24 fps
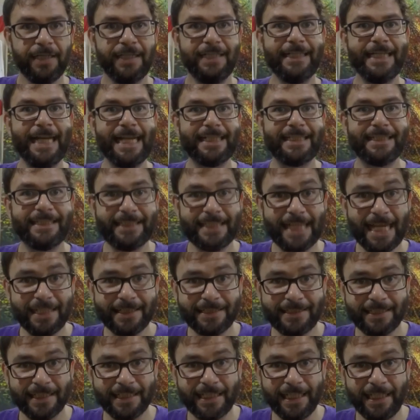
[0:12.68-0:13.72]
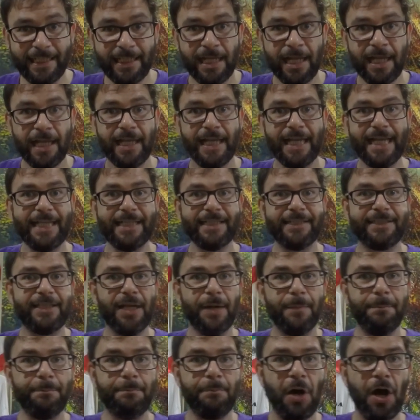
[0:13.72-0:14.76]
Necessity is
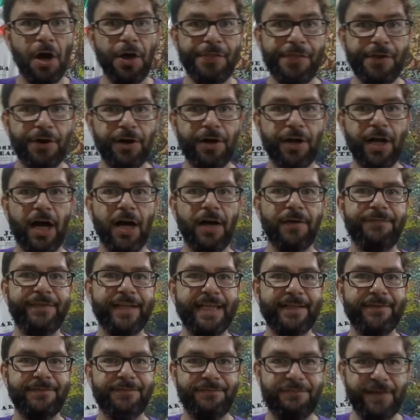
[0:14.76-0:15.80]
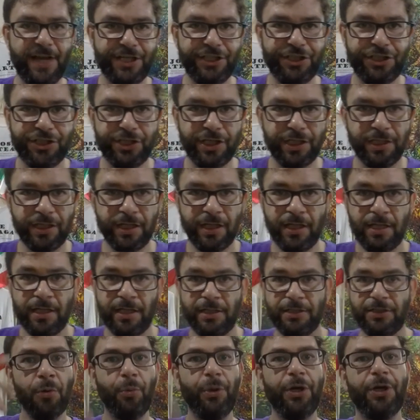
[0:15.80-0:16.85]
the mother of invention.
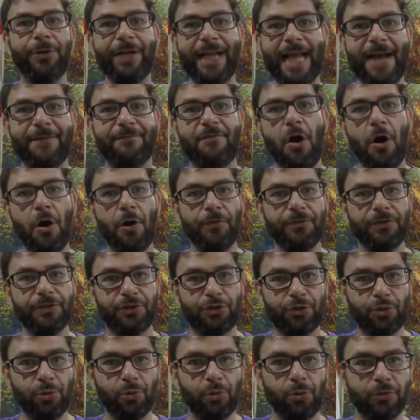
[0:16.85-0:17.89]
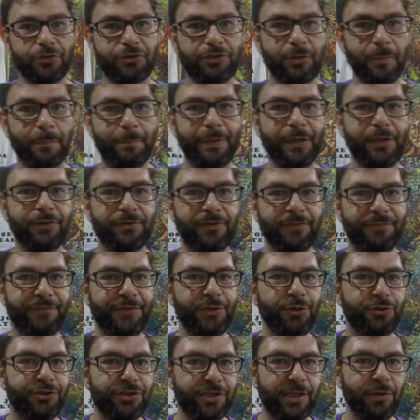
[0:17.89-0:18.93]
We already have all the tools to build the
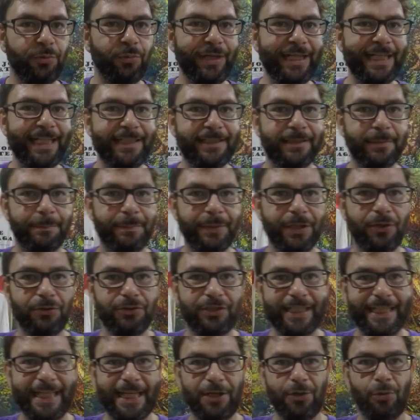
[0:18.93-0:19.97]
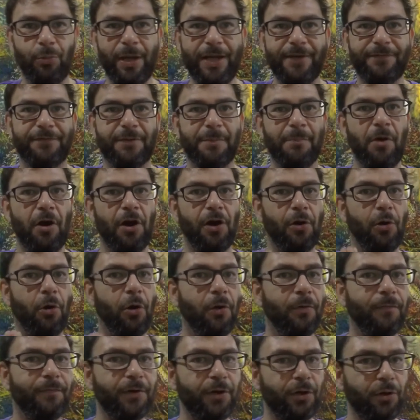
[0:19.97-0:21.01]
future that we need to build to get away from our
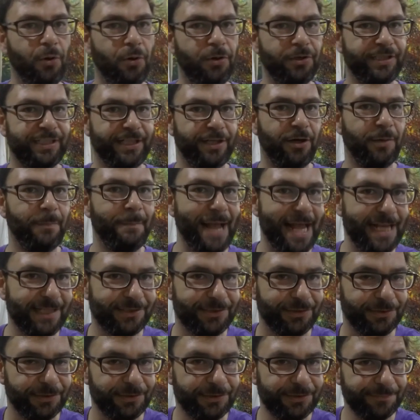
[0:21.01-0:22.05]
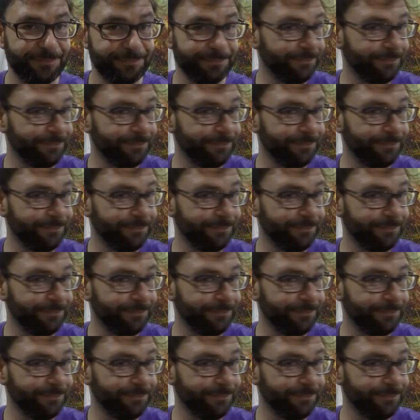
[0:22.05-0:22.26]
overlords and our masters.